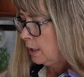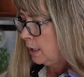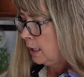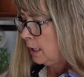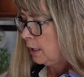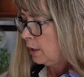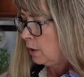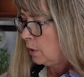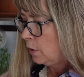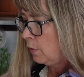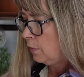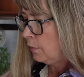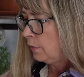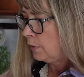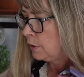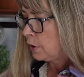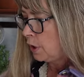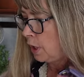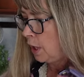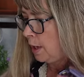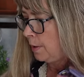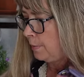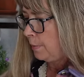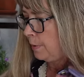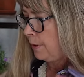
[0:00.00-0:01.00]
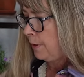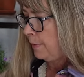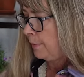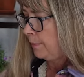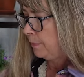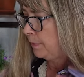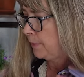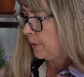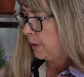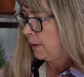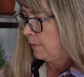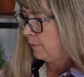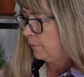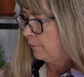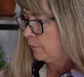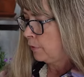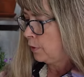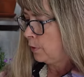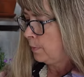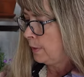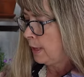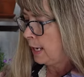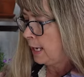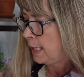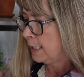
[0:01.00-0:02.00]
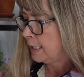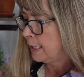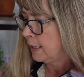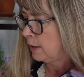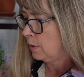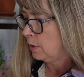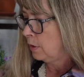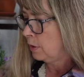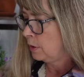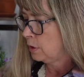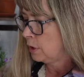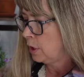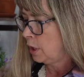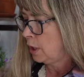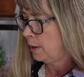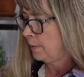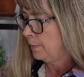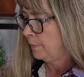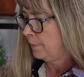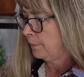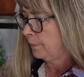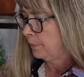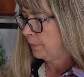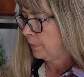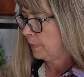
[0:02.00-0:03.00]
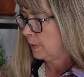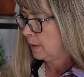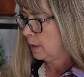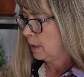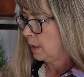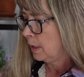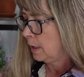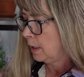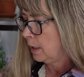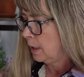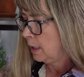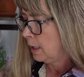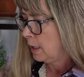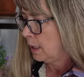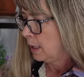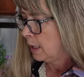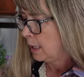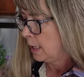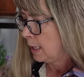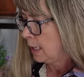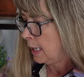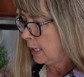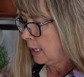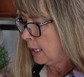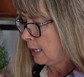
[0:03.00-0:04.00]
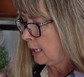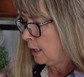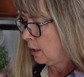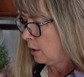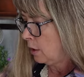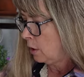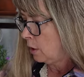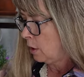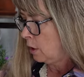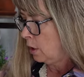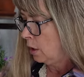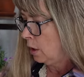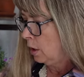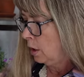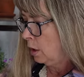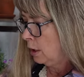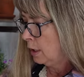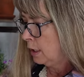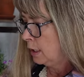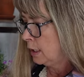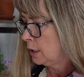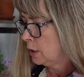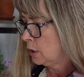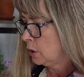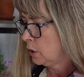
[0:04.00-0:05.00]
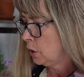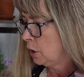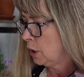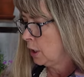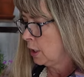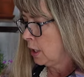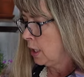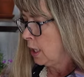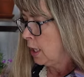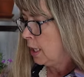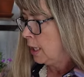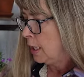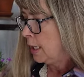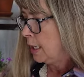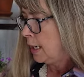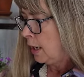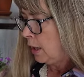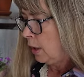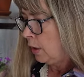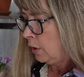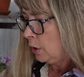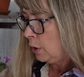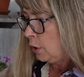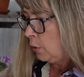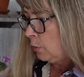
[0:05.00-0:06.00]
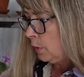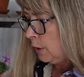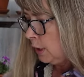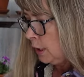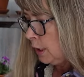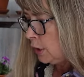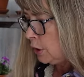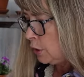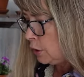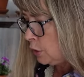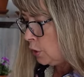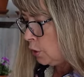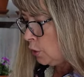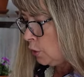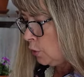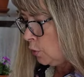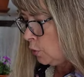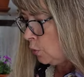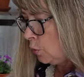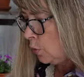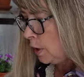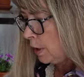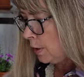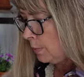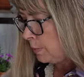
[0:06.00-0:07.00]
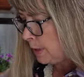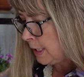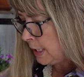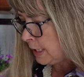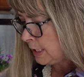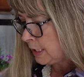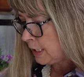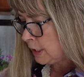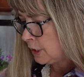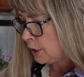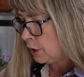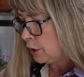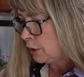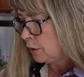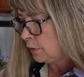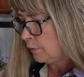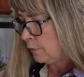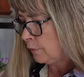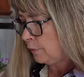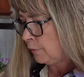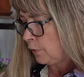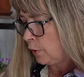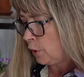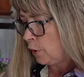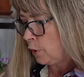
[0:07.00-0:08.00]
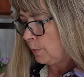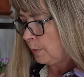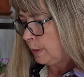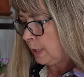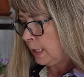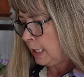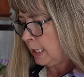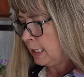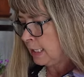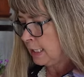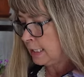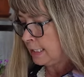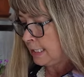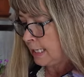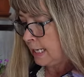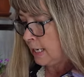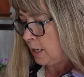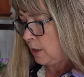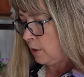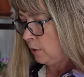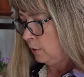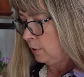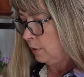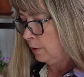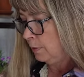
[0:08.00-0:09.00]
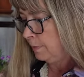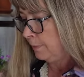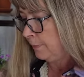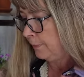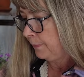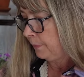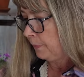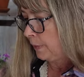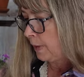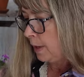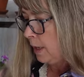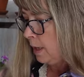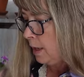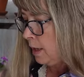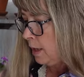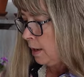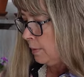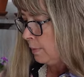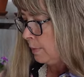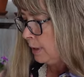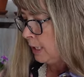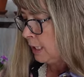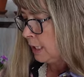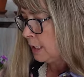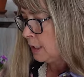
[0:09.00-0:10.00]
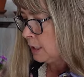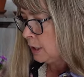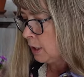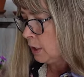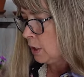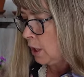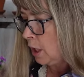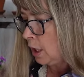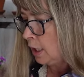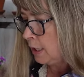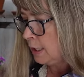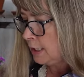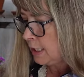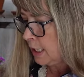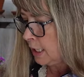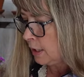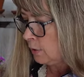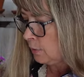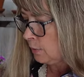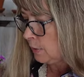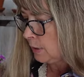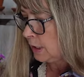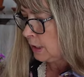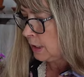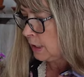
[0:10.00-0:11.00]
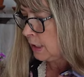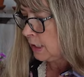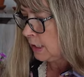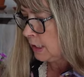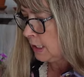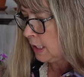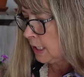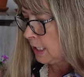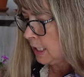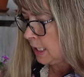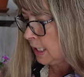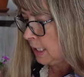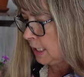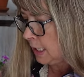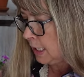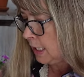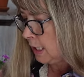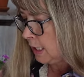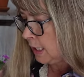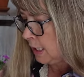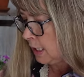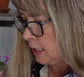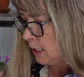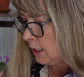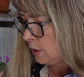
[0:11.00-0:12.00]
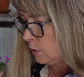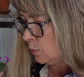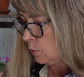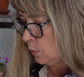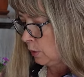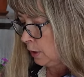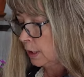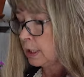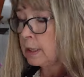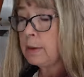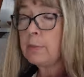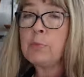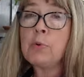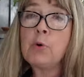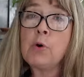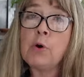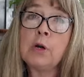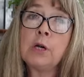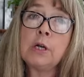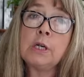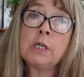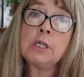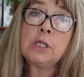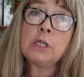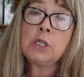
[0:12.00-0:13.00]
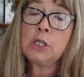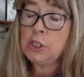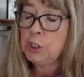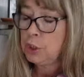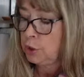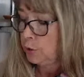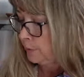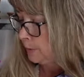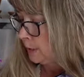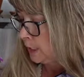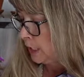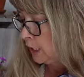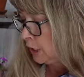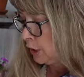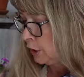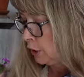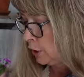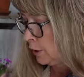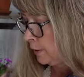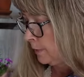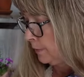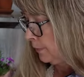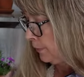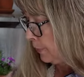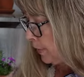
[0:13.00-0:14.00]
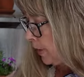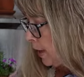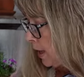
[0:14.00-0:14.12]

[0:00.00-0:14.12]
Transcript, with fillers: it over top and firm that down on top. And all is good. Now, you really do want to pay attention to firming it down because the contact with the seed is really important to good germination.